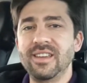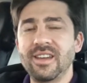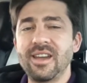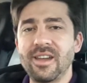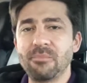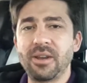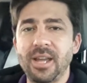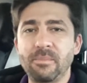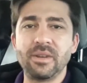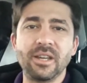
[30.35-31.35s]
but
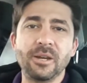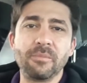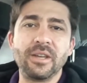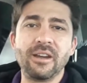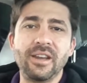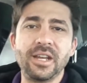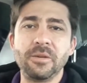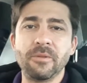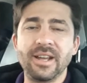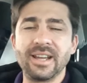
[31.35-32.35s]
happy to help you out any
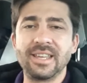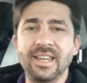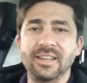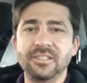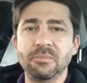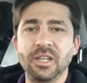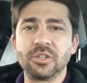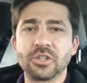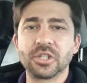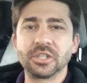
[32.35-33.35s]
way I can to make
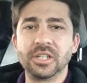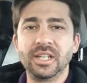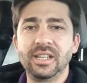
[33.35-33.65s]
sure